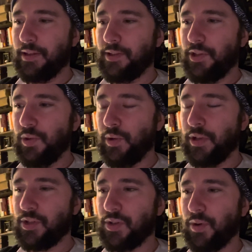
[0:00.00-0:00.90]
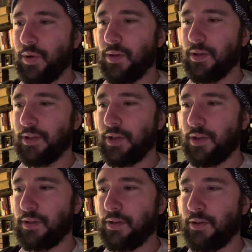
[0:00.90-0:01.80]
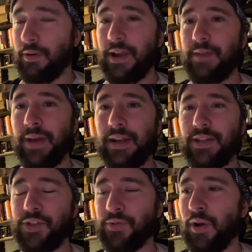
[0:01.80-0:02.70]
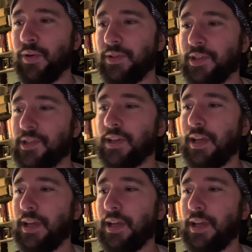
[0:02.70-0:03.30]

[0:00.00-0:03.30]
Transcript: to control a great many drones.